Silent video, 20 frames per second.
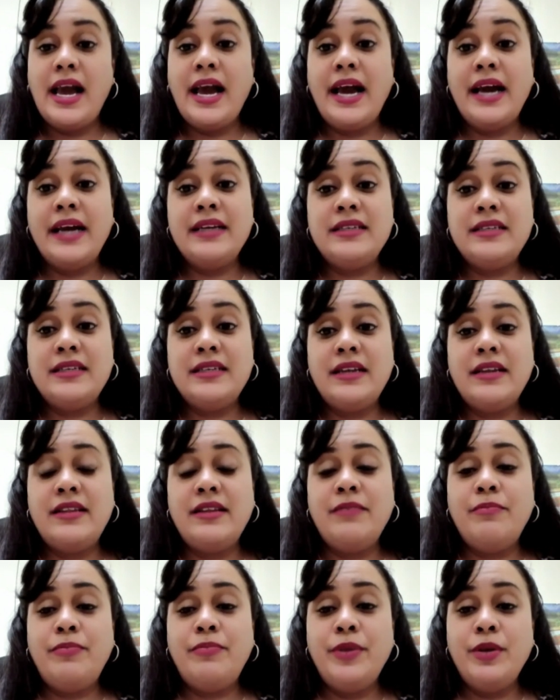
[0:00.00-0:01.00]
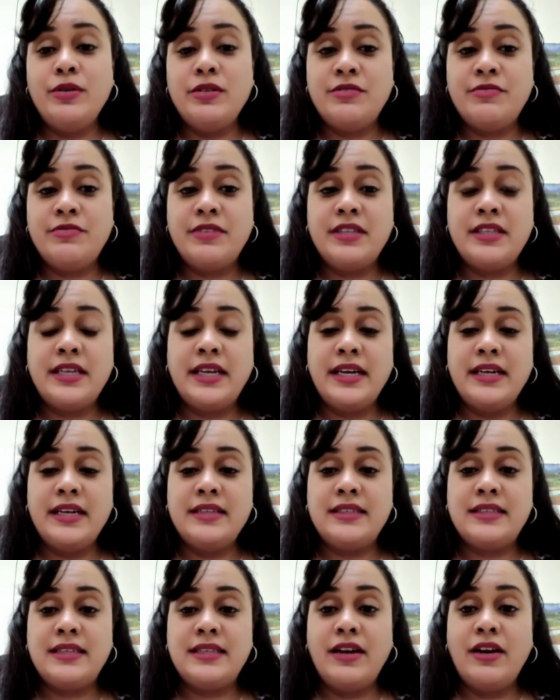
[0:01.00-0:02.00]
And the beautiful thing
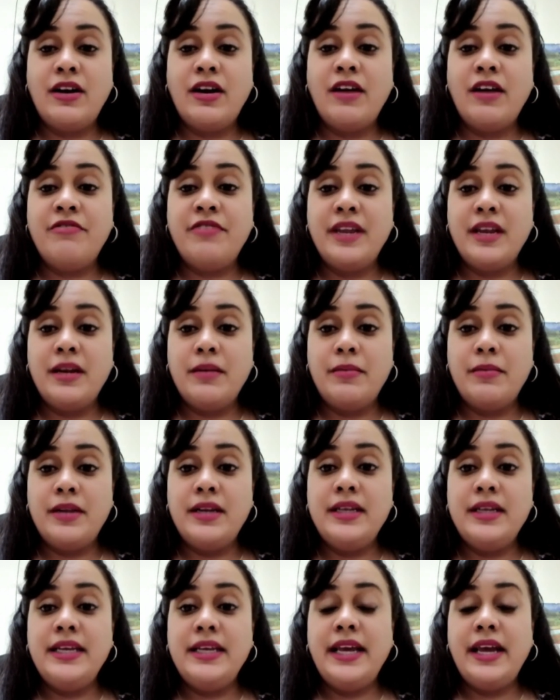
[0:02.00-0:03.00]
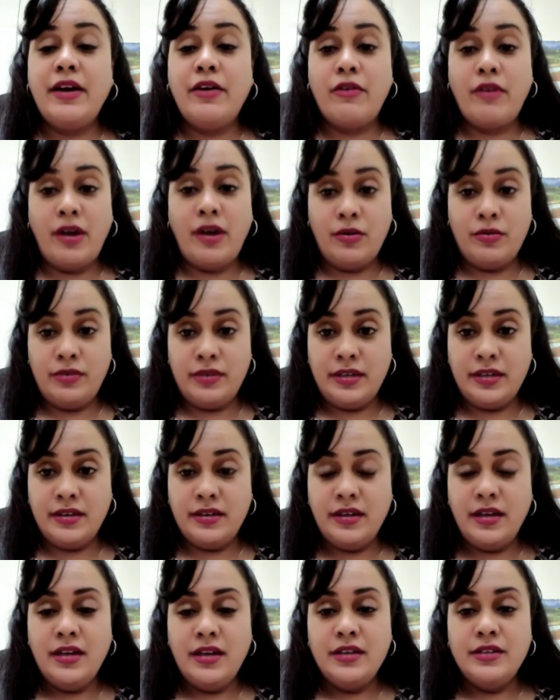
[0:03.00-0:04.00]
is they're available year-round.
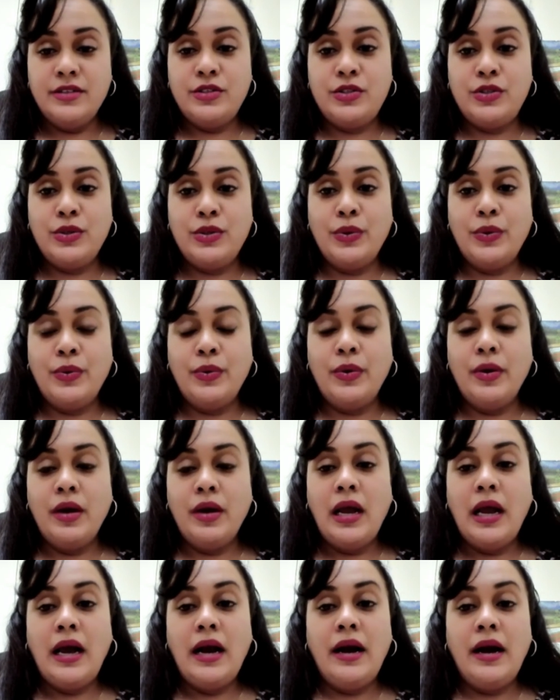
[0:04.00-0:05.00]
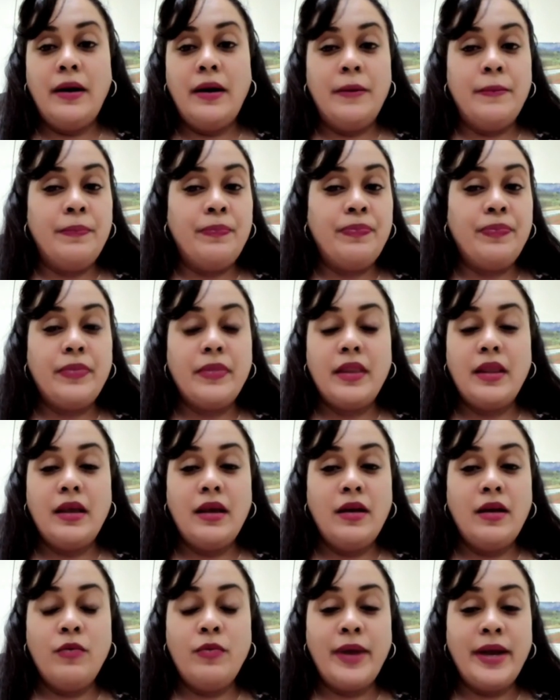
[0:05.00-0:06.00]
So um,
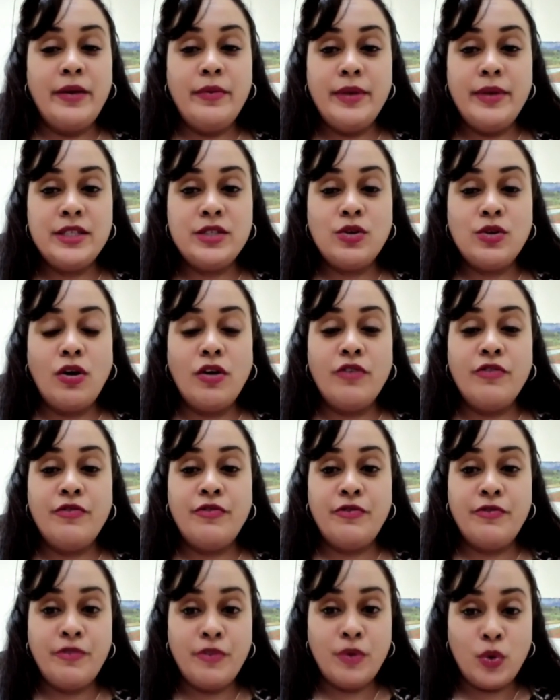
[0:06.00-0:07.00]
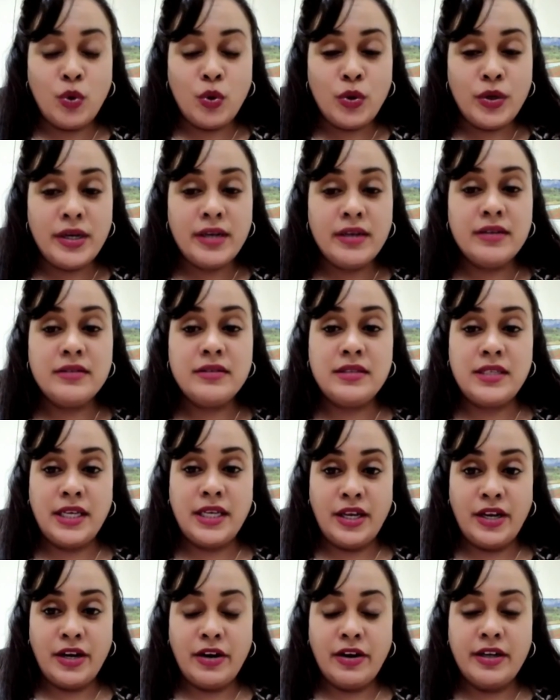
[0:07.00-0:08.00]
when we talk food
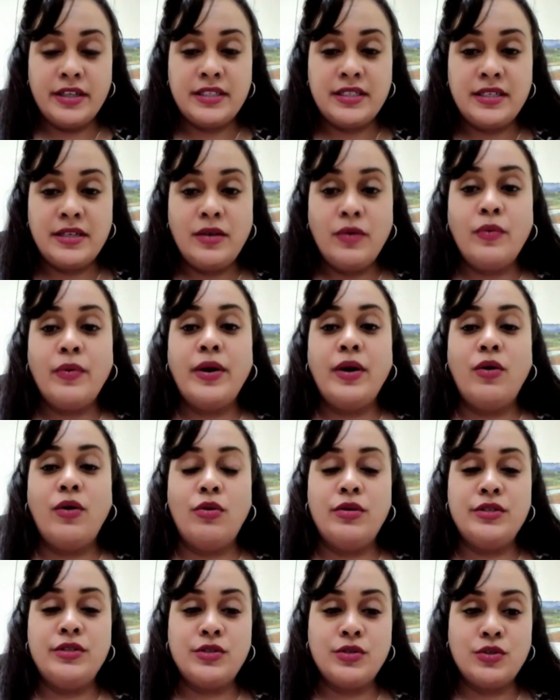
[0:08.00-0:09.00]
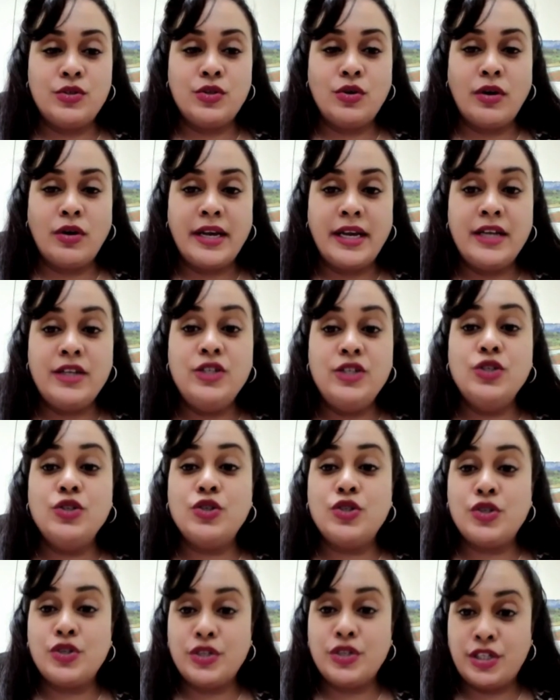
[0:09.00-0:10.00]
security, we're also talking
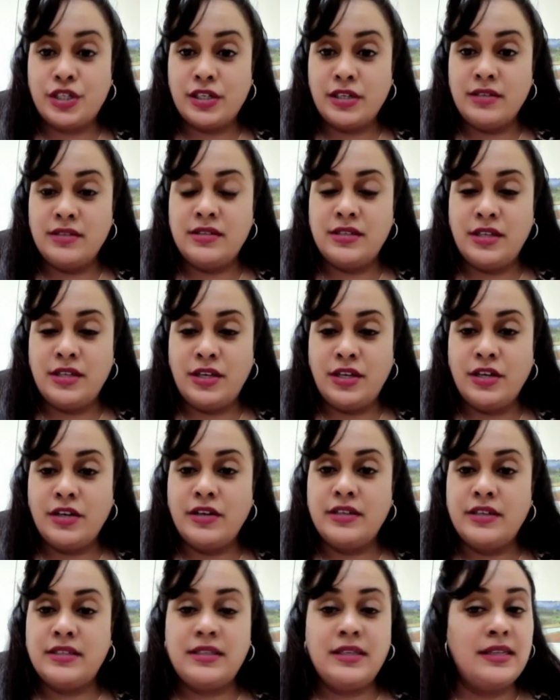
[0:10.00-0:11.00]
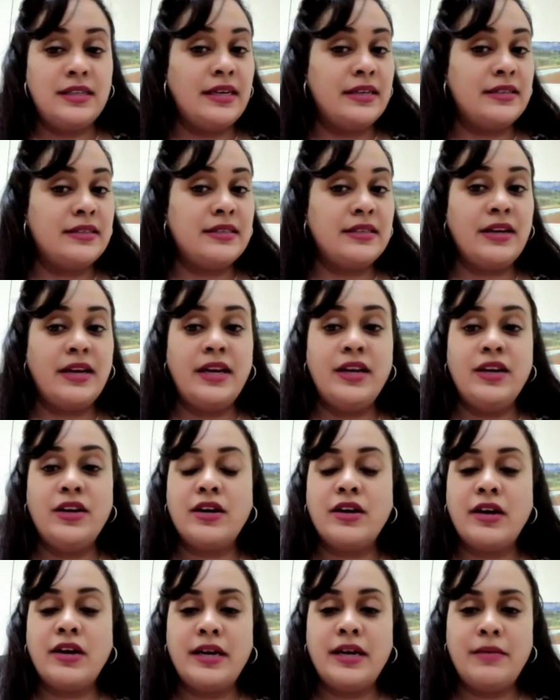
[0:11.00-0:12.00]
nutrition security, and that's
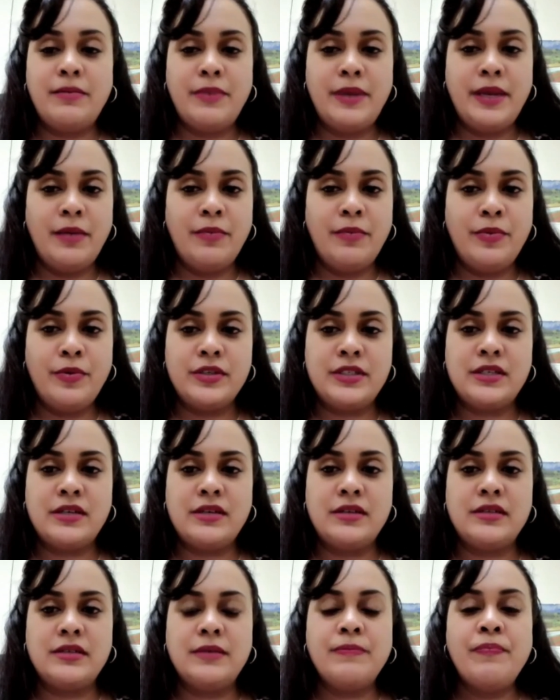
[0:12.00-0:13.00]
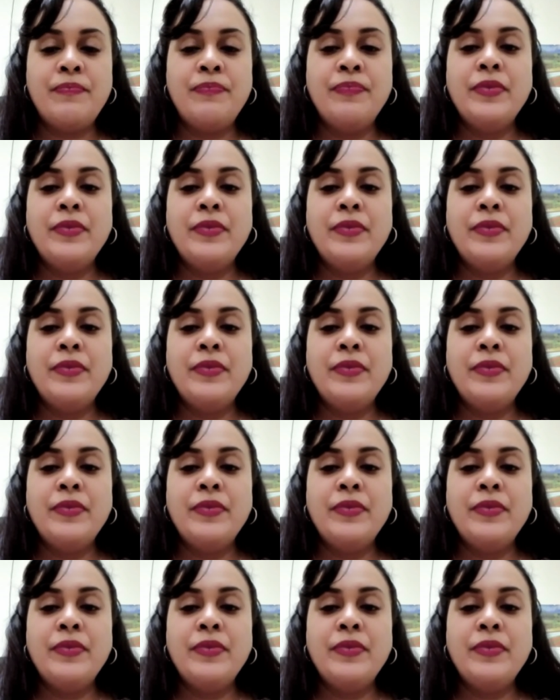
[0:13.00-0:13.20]
incredibly important.